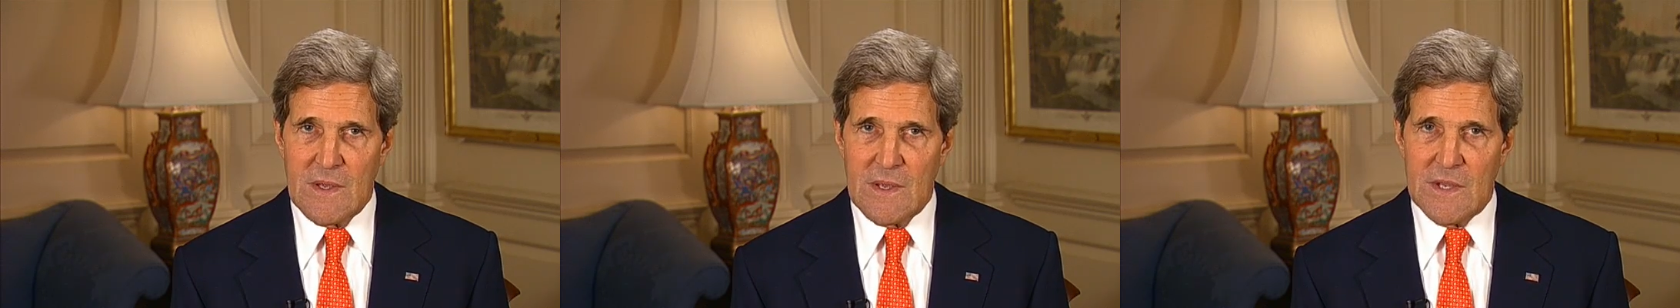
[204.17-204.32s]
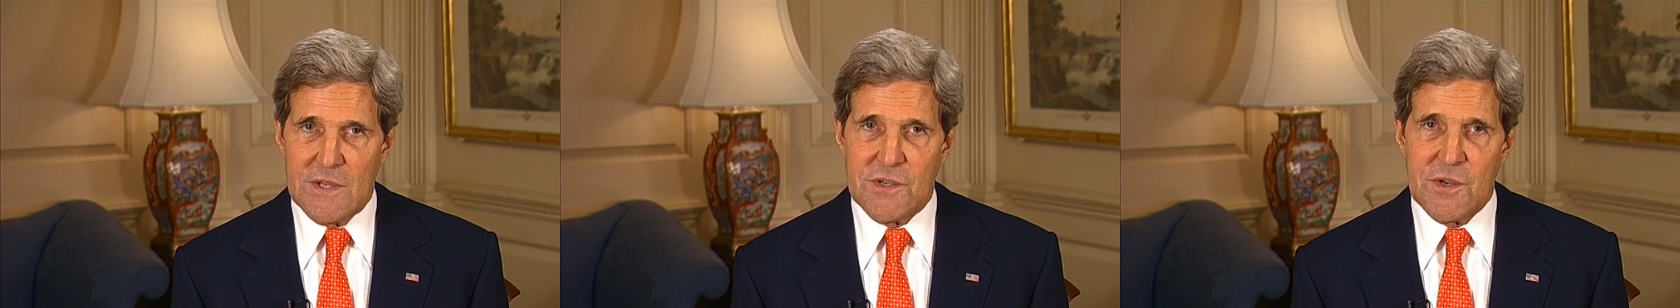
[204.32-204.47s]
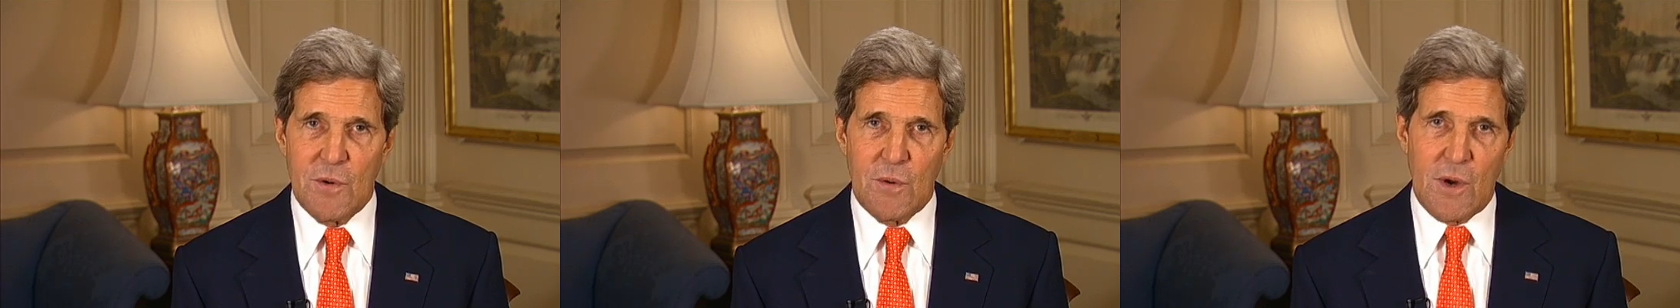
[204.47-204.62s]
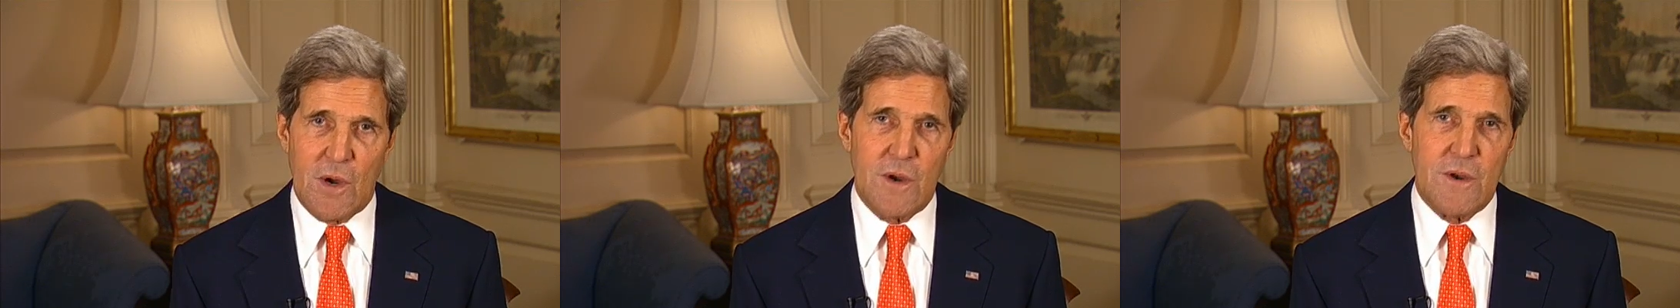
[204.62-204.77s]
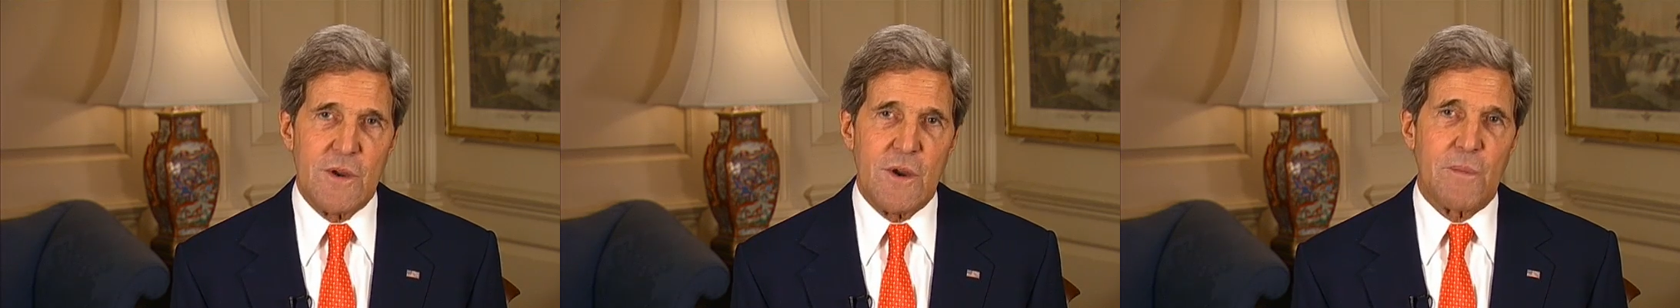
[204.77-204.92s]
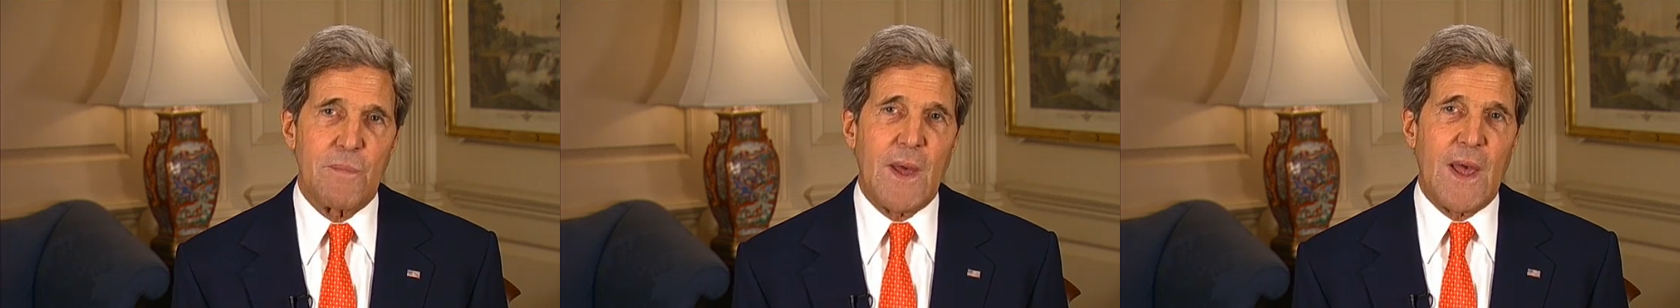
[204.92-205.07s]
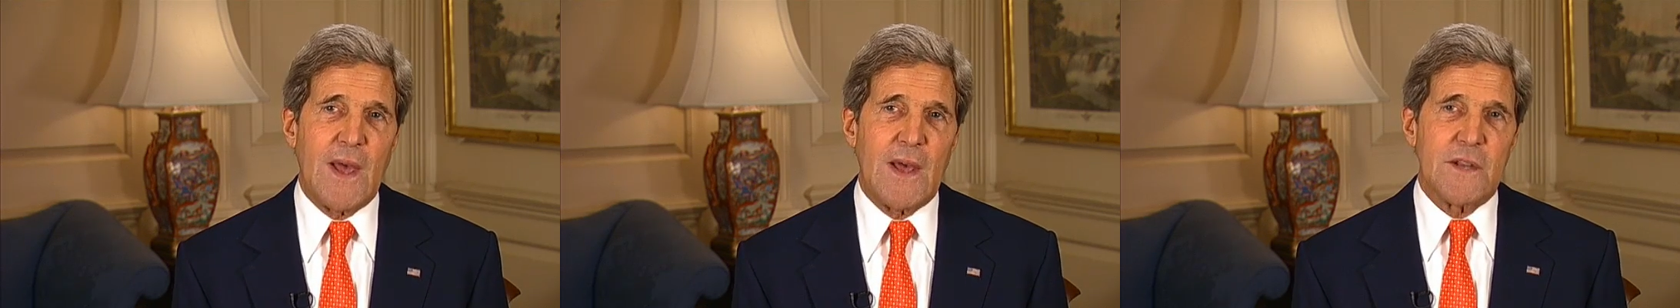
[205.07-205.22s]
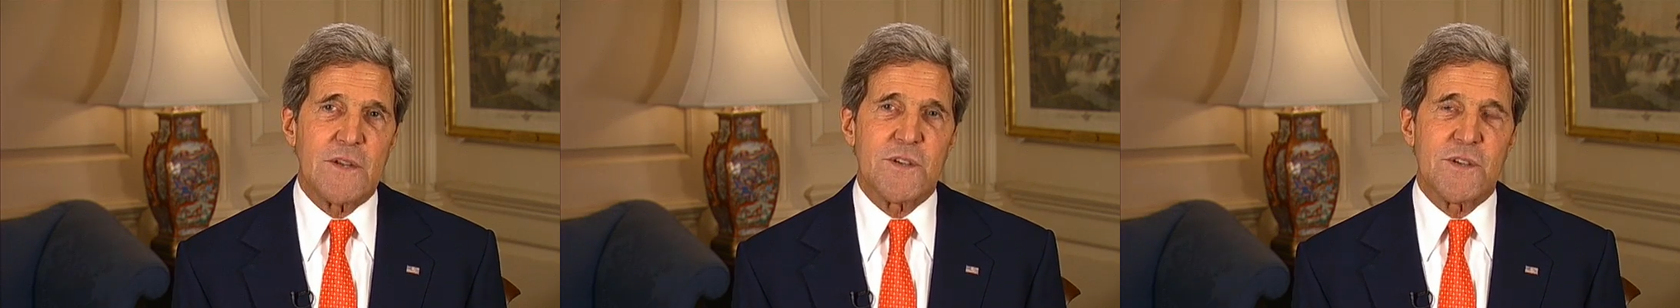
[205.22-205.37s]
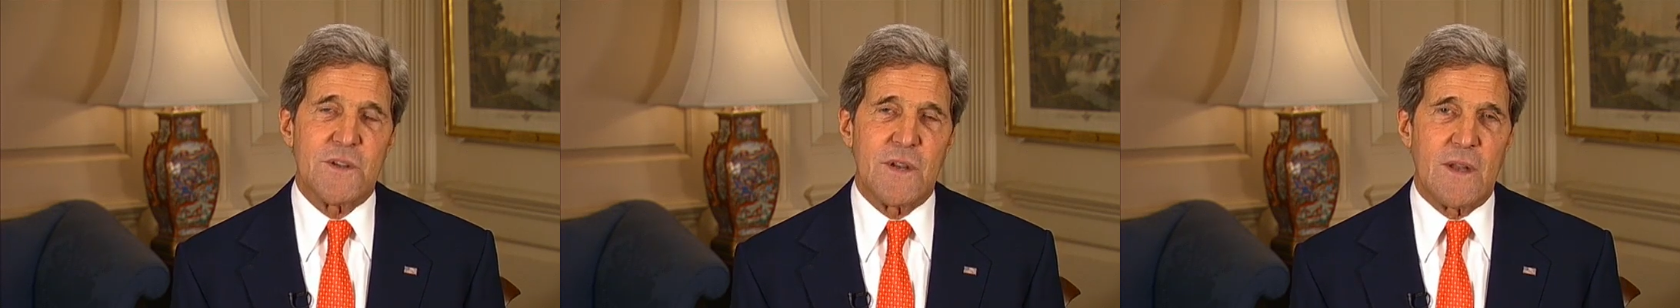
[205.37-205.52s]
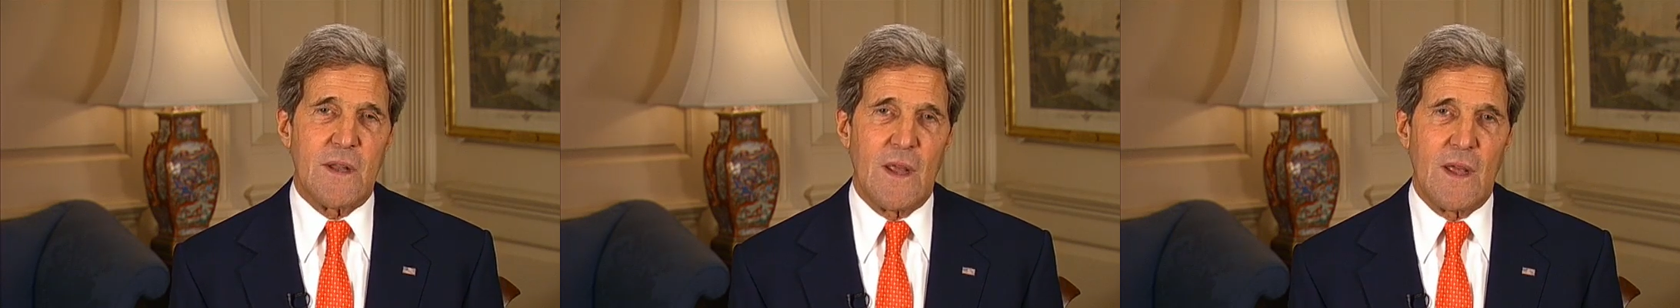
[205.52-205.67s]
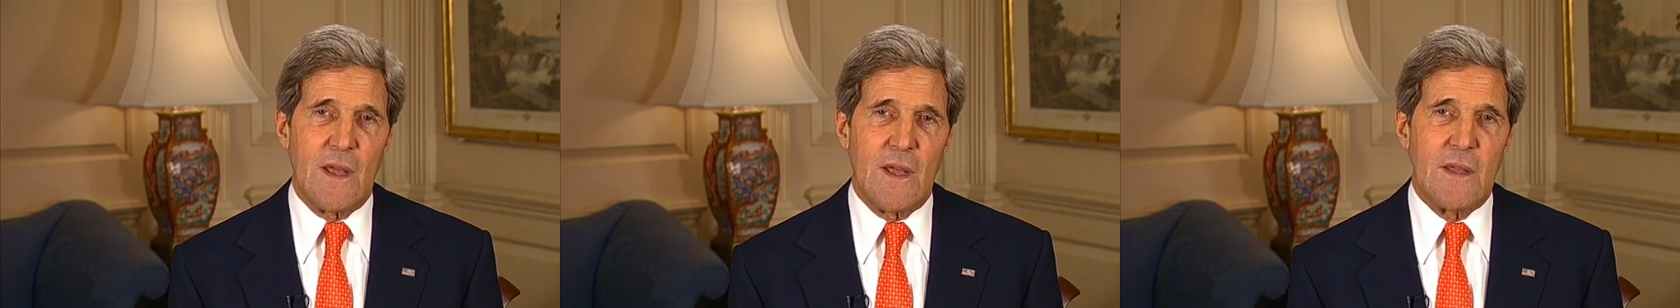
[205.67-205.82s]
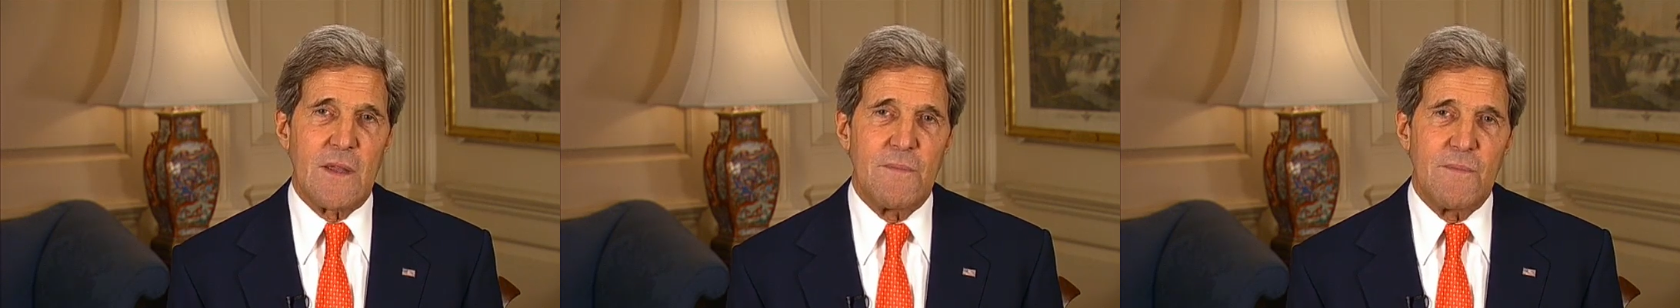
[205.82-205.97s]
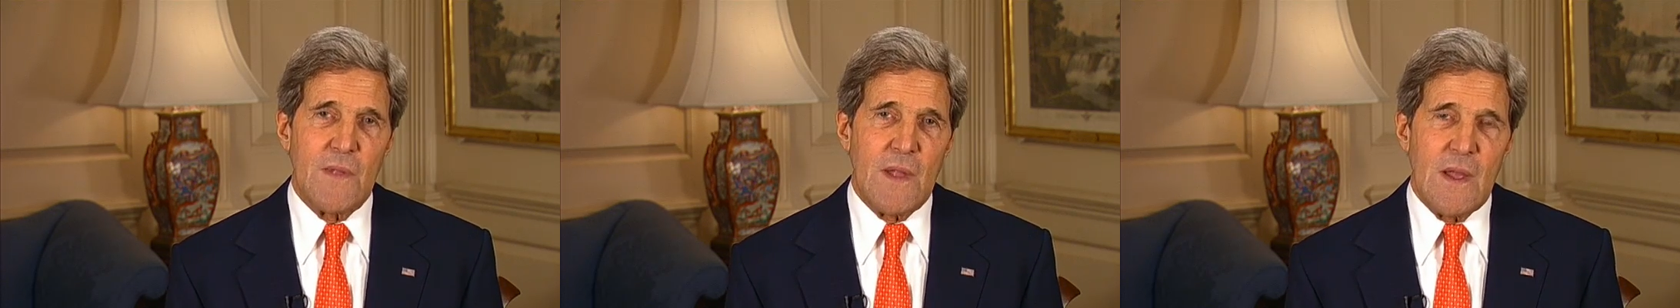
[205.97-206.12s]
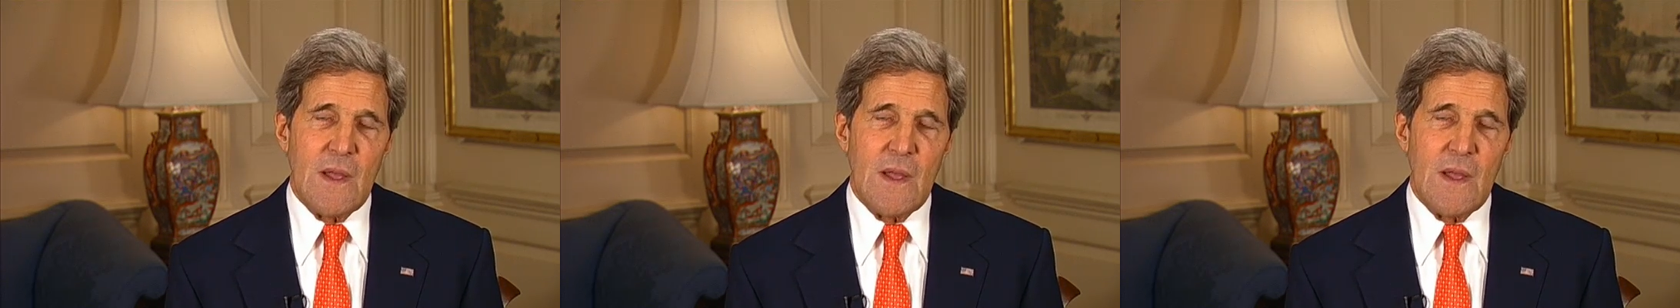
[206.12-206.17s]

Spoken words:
As you earn your badge today,